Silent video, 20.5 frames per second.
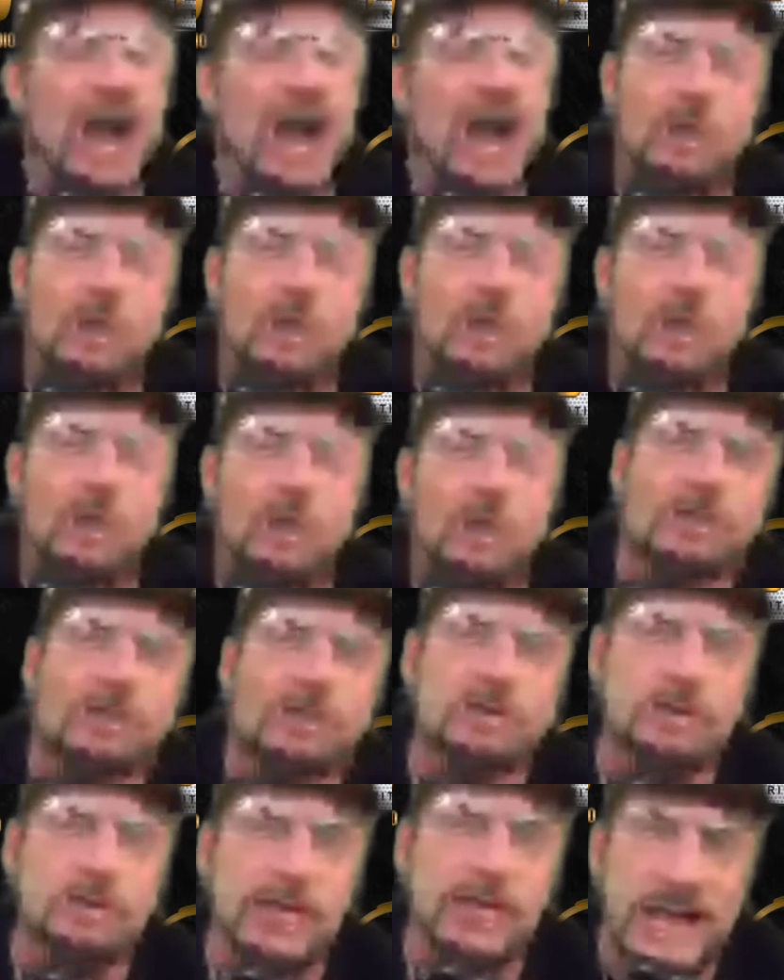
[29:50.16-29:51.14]
I wouldn't do
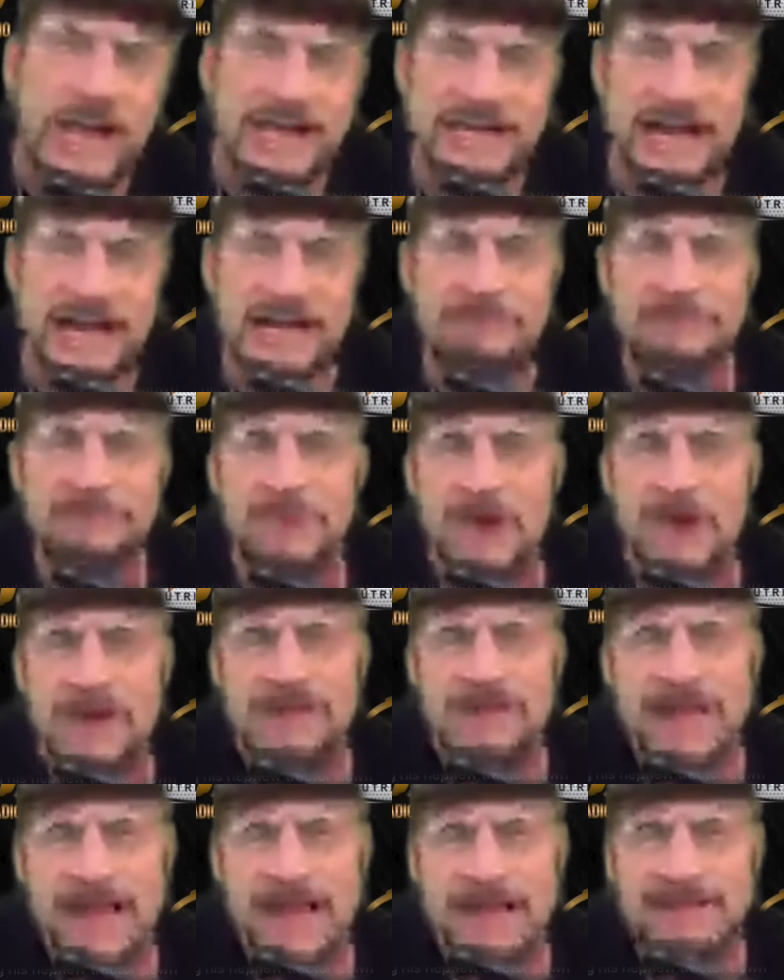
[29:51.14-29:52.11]
that. I find
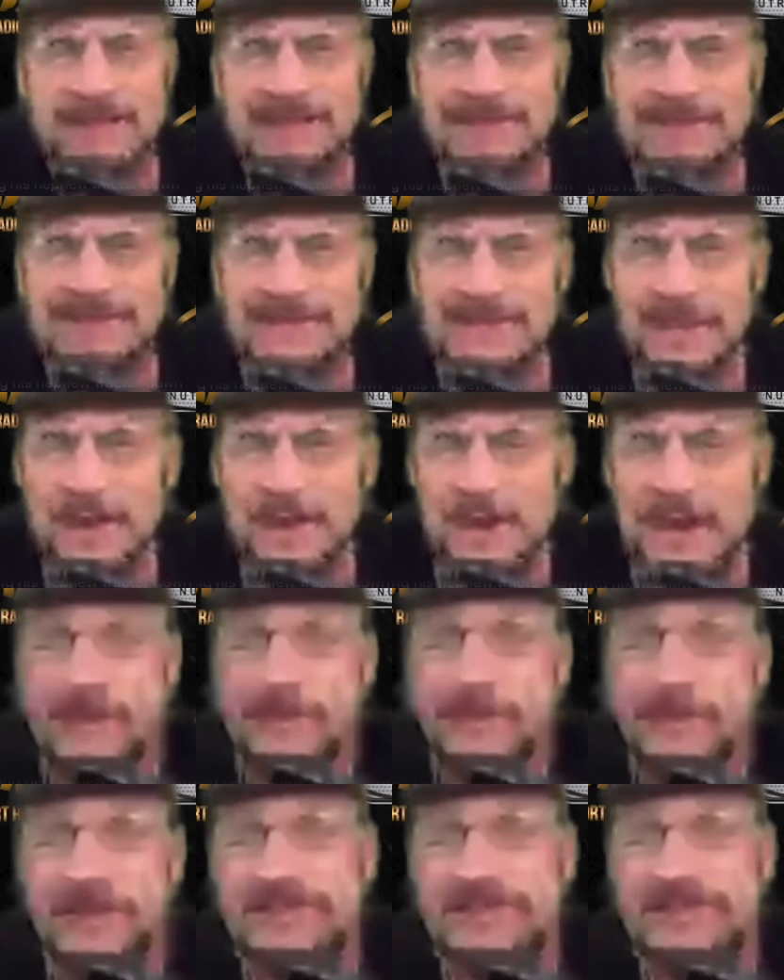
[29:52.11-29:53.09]
that, you know, I think
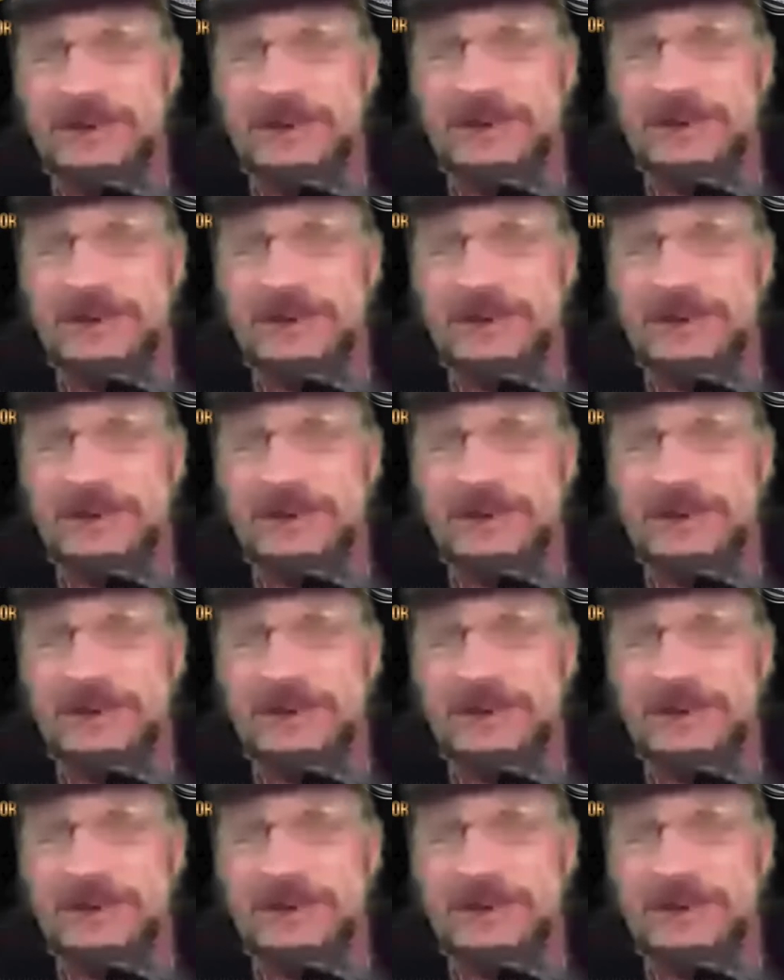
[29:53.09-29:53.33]
that would